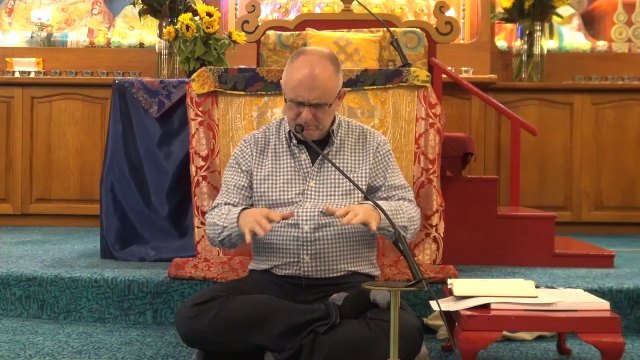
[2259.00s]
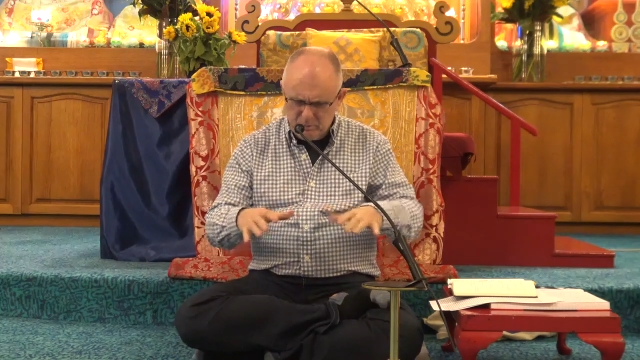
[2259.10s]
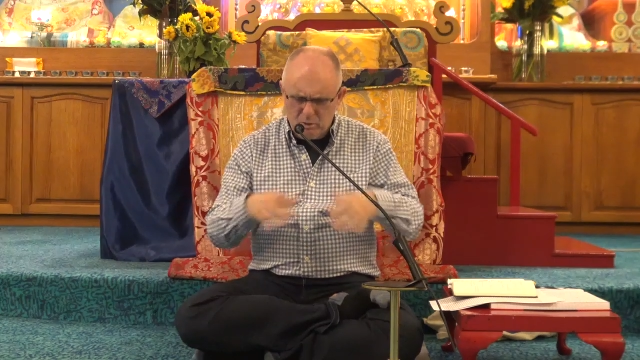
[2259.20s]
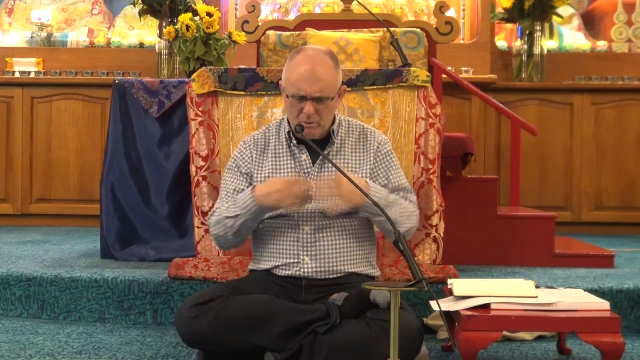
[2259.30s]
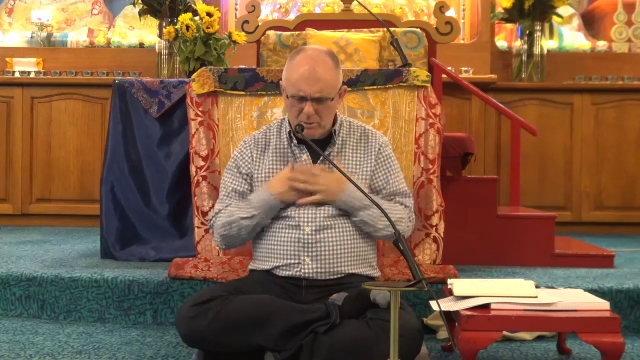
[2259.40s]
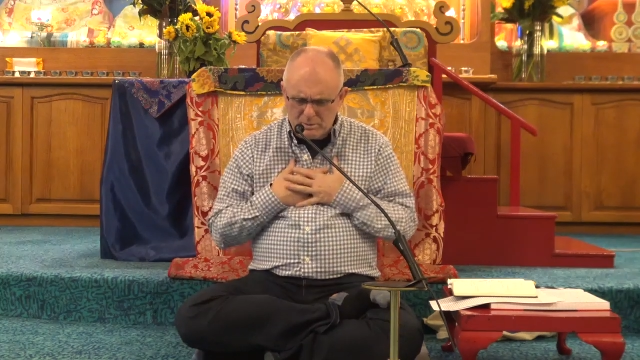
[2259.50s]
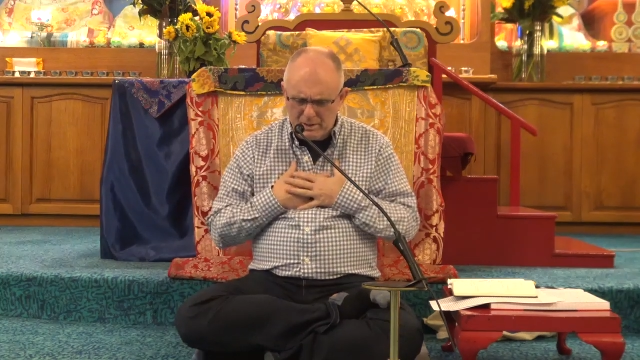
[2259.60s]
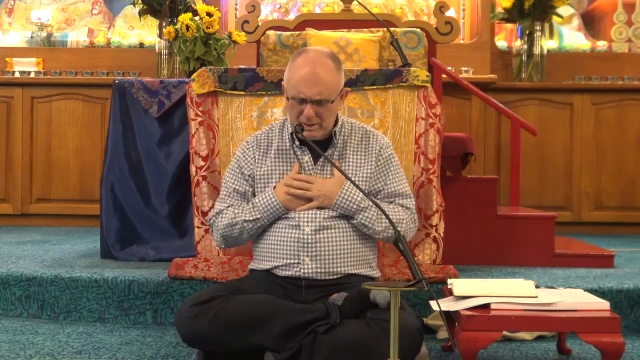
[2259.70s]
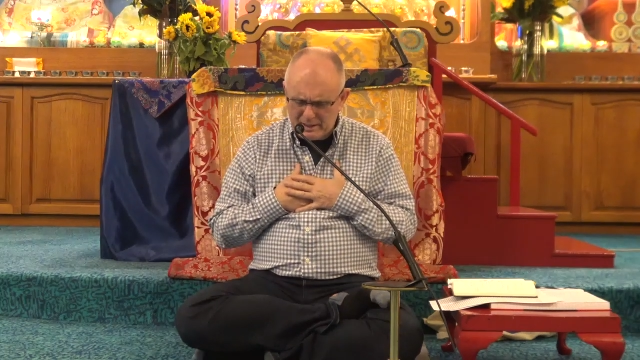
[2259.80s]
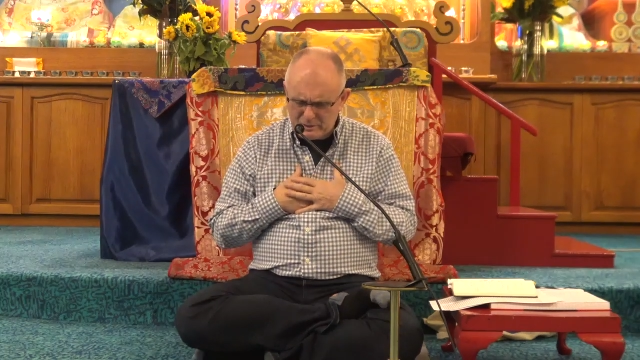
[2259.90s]
What was
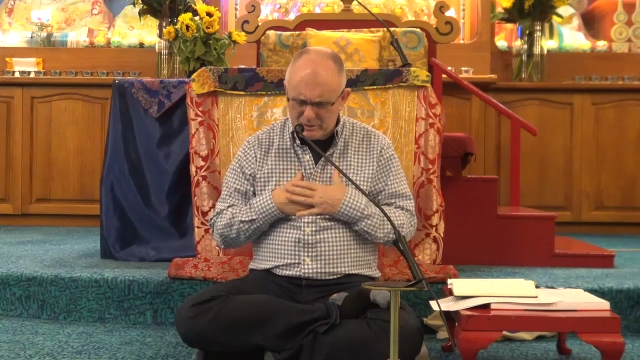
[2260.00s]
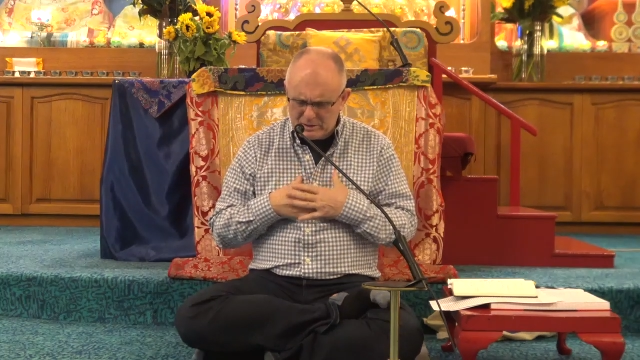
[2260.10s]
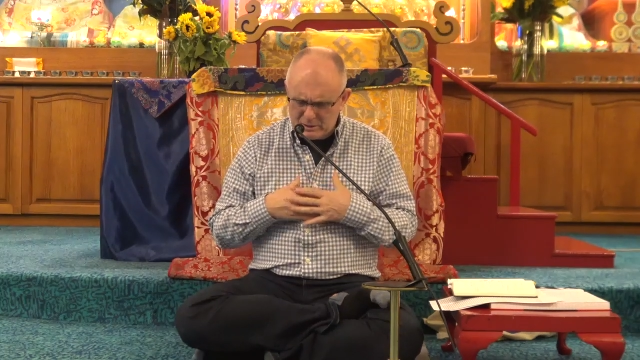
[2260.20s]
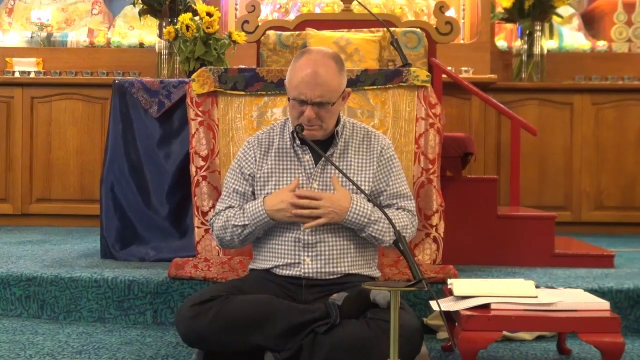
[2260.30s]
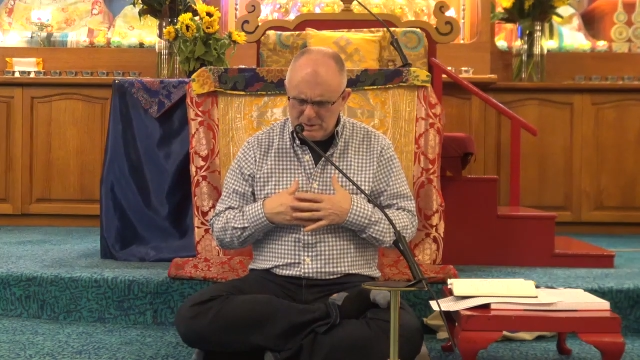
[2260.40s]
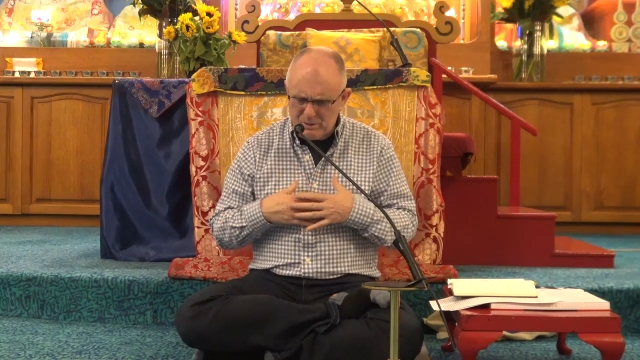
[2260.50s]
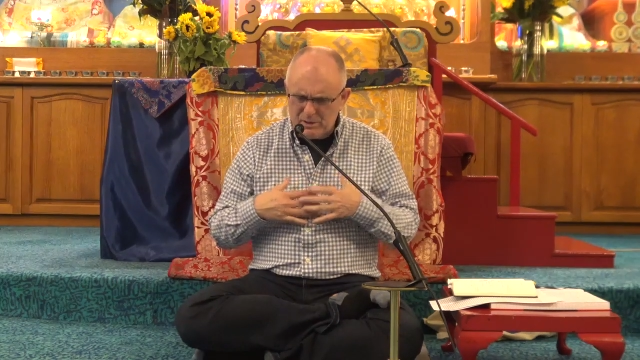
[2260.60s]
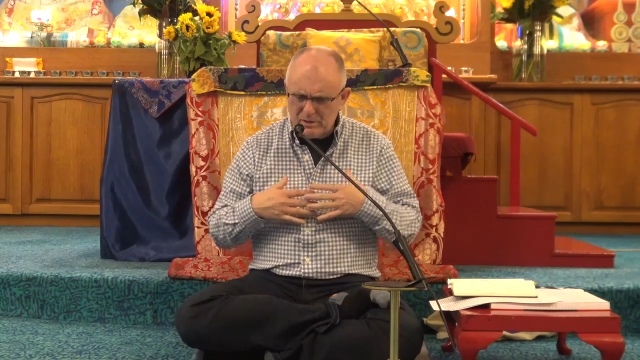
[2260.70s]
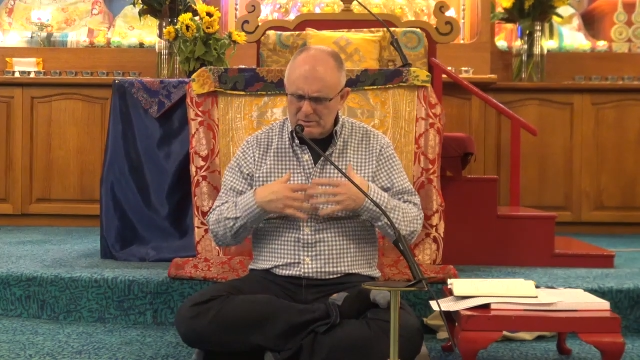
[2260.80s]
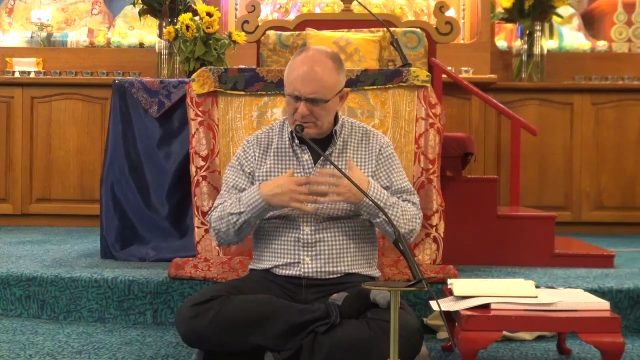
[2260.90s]
my actual
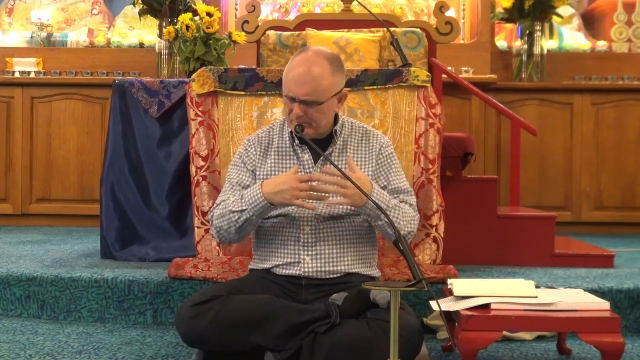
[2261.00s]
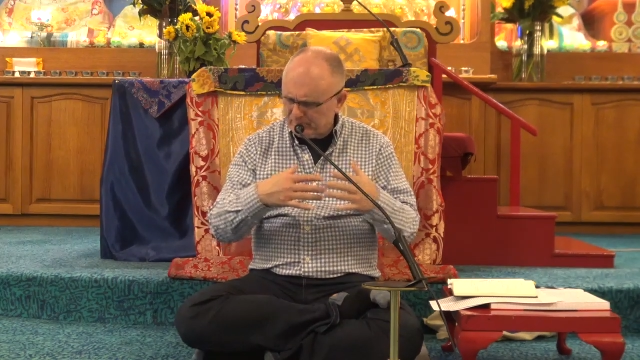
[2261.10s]
experience?